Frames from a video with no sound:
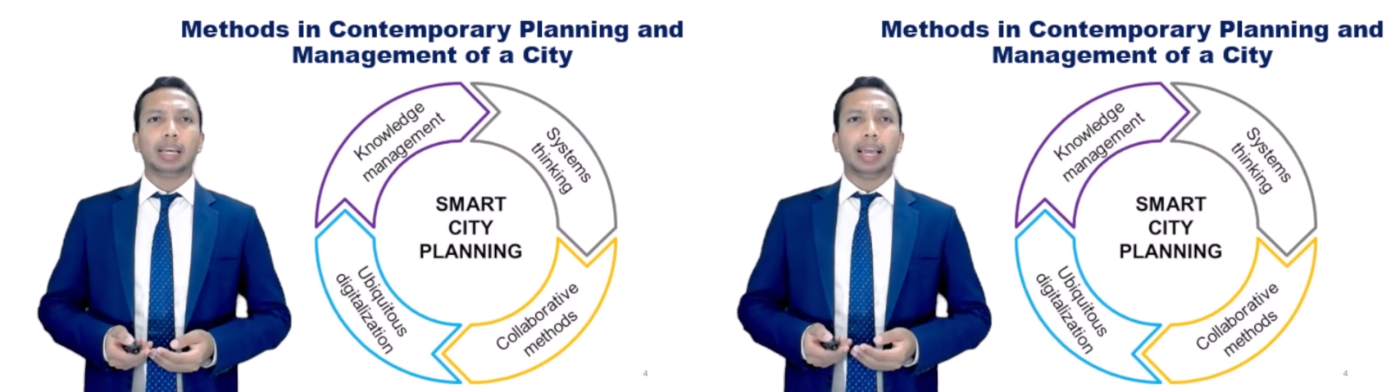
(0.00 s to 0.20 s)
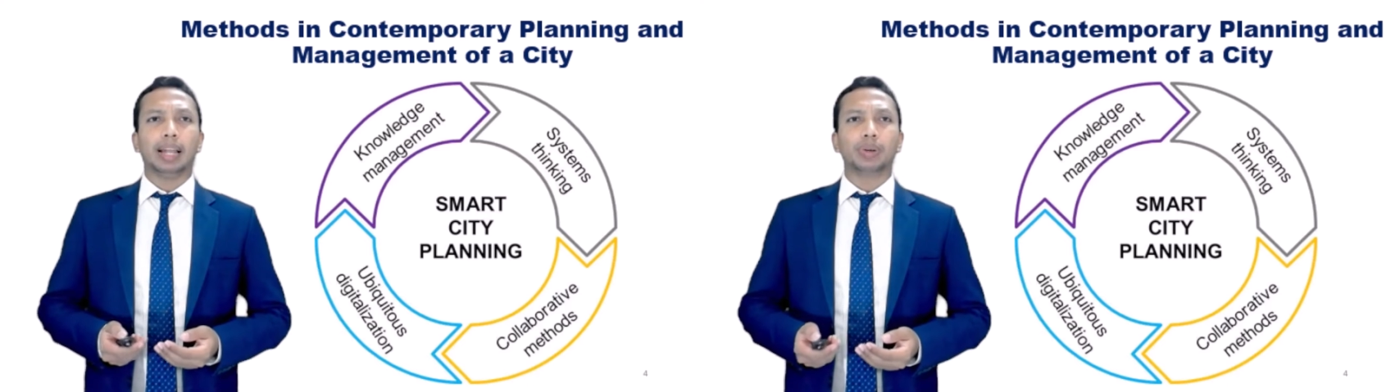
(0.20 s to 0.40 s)

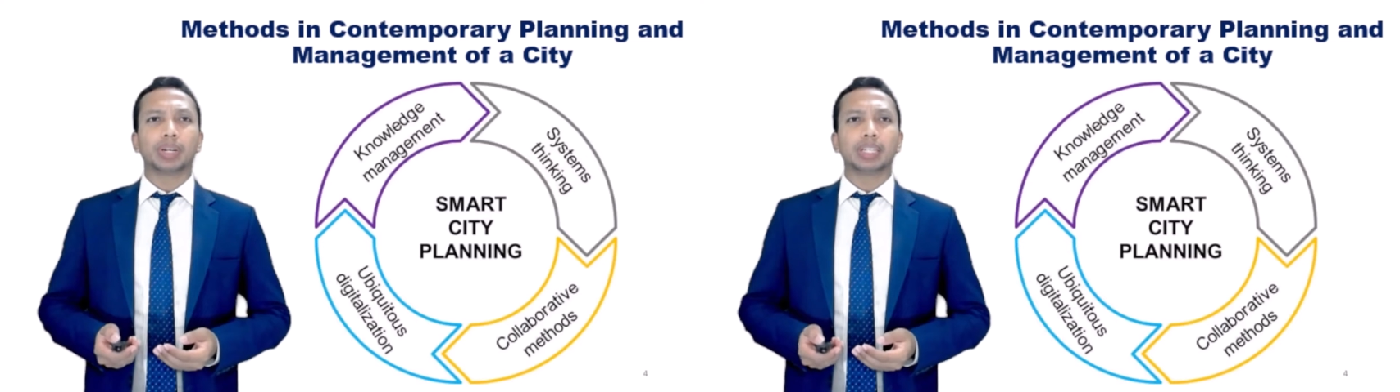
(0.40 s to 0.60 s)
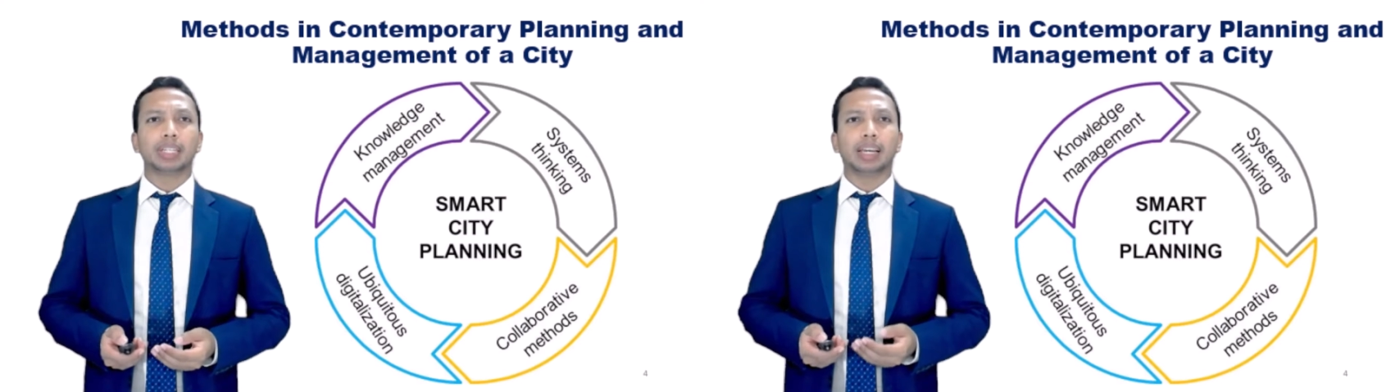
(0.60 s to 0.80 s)

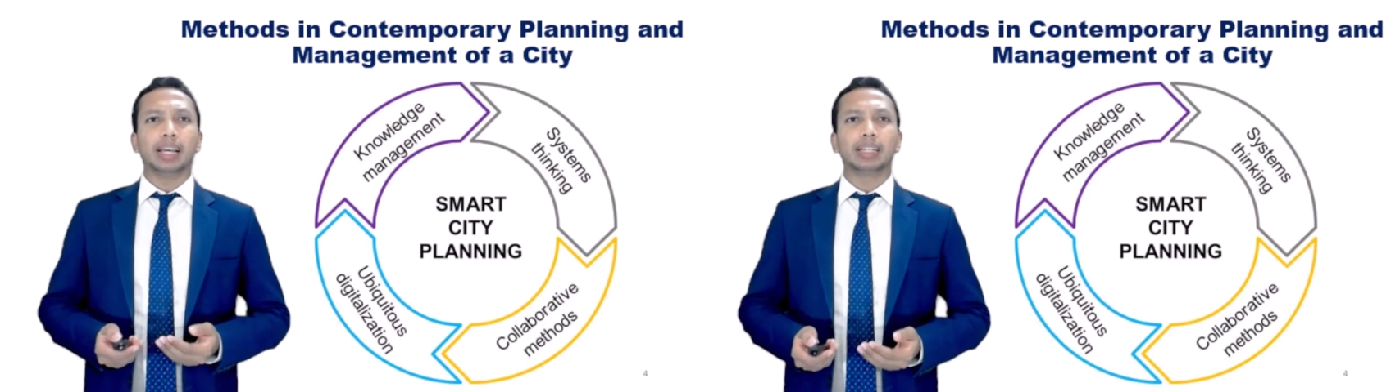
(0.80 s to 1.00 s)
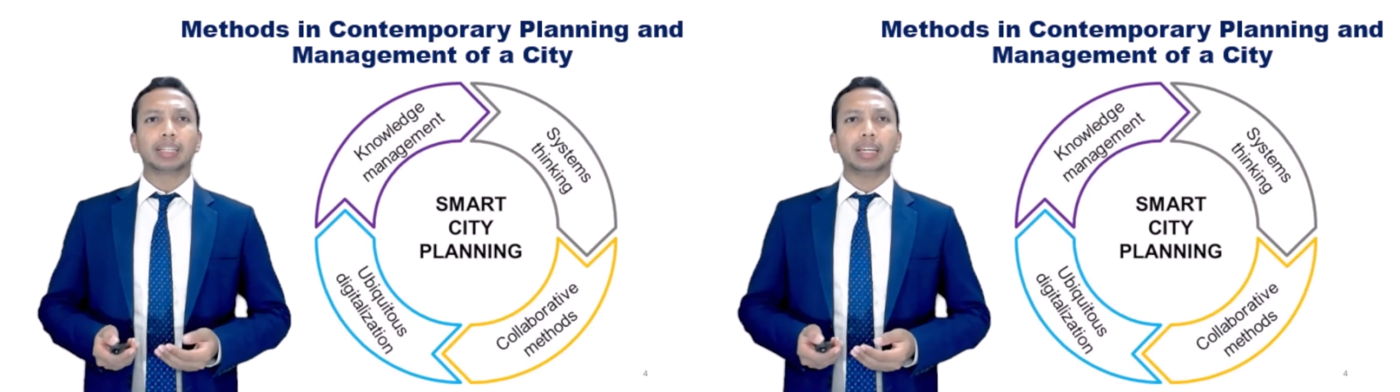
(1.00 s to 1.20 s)
allocating
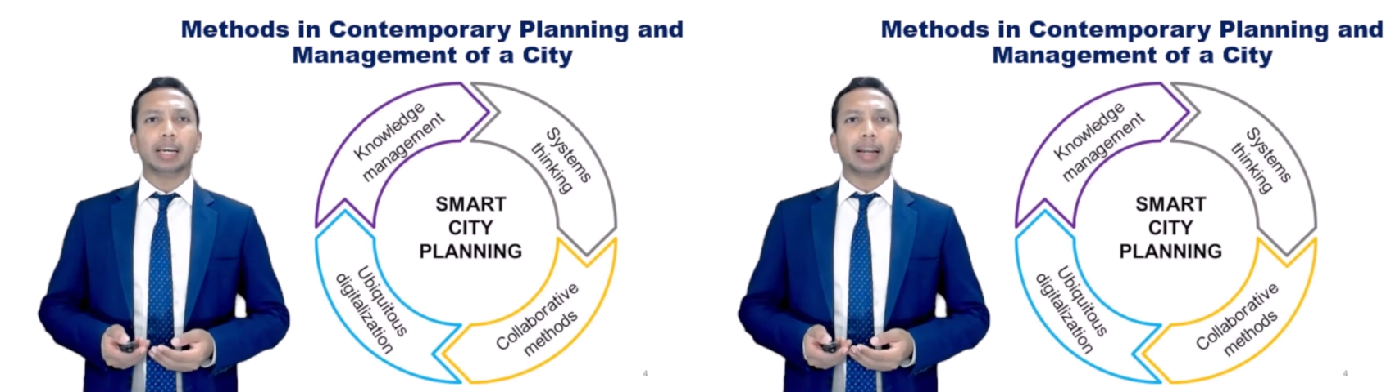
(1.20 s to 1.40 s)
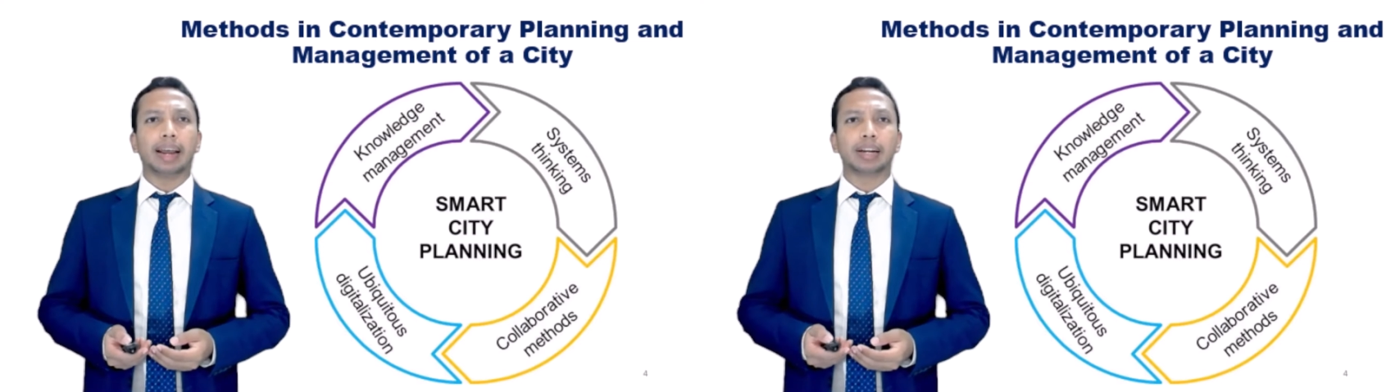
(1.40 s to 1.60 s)

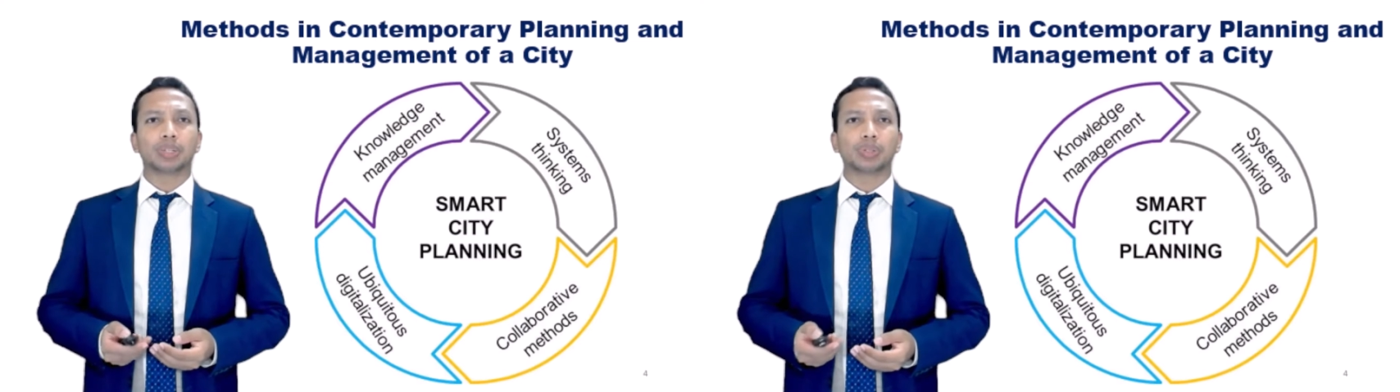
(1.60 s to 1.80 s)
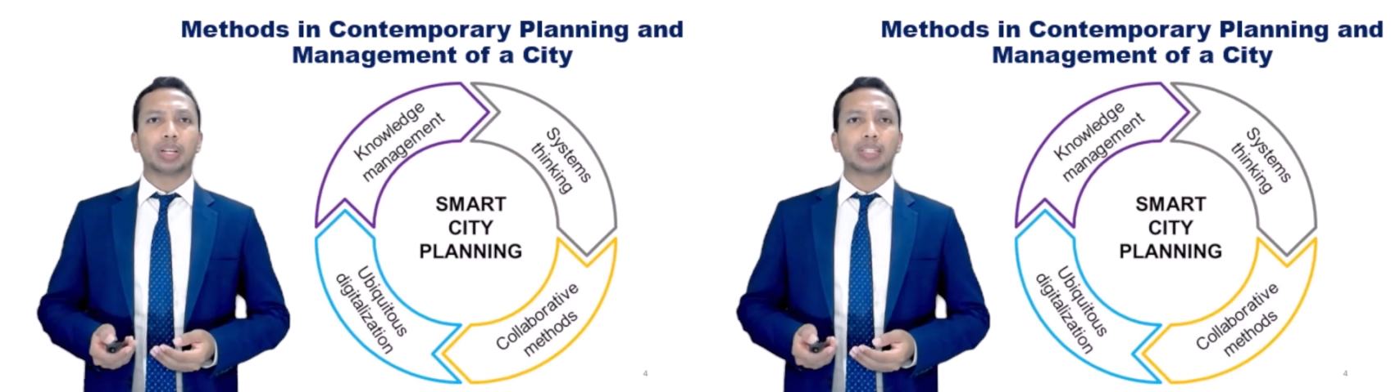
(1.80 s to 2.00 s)
healthcare and
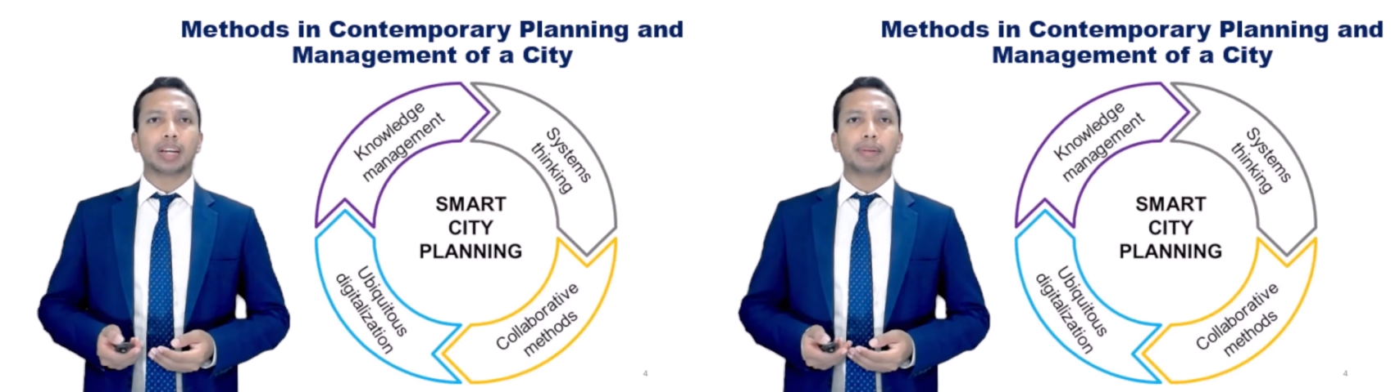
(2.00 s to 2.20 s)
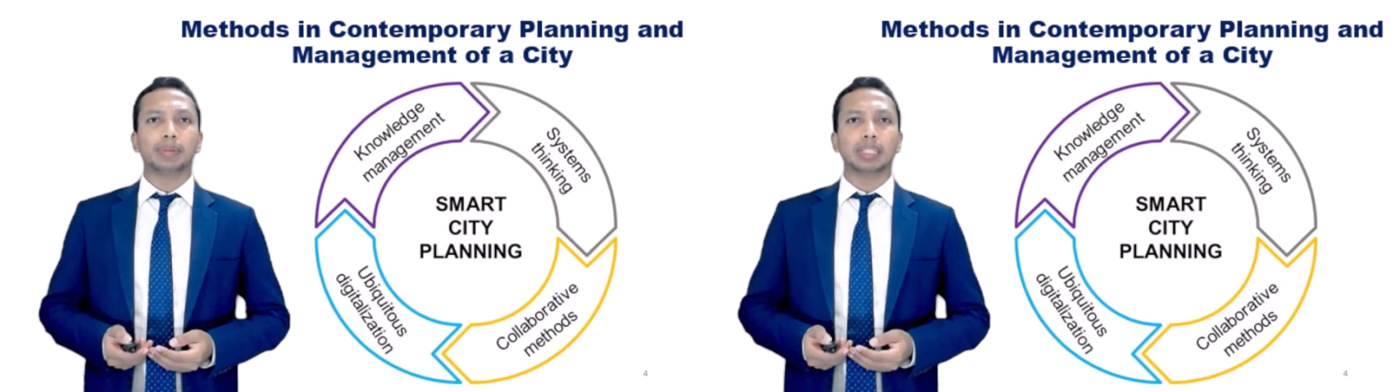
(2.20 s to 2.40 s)
social
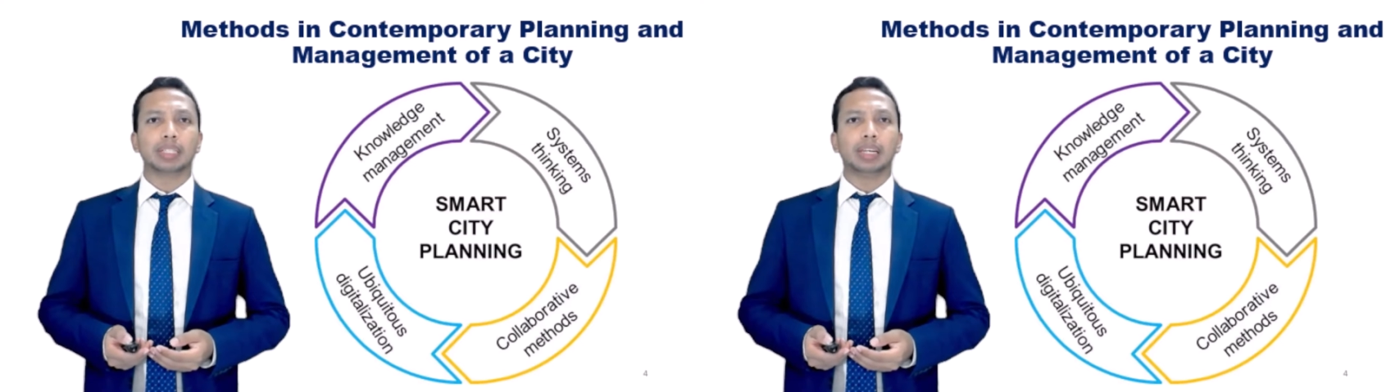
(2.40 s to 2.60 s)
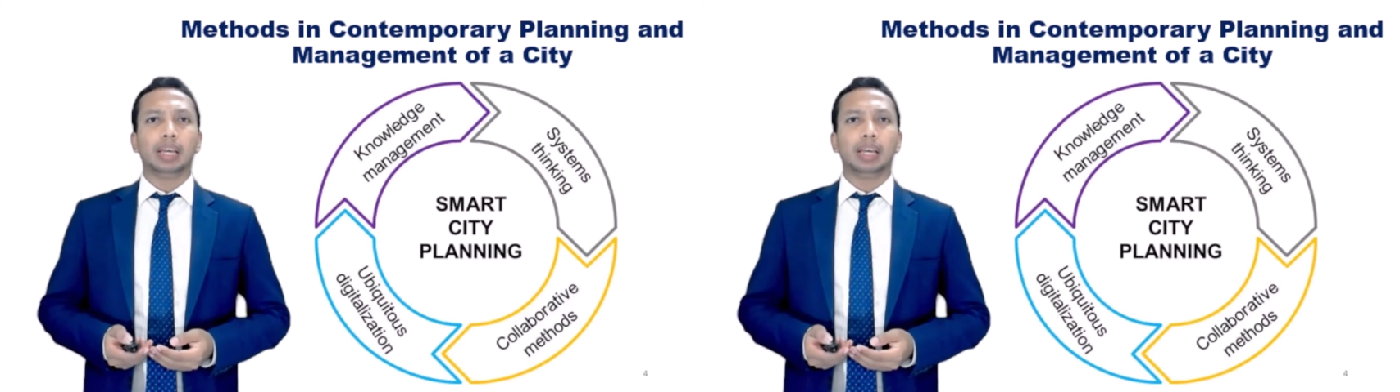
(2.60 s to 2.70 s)
service,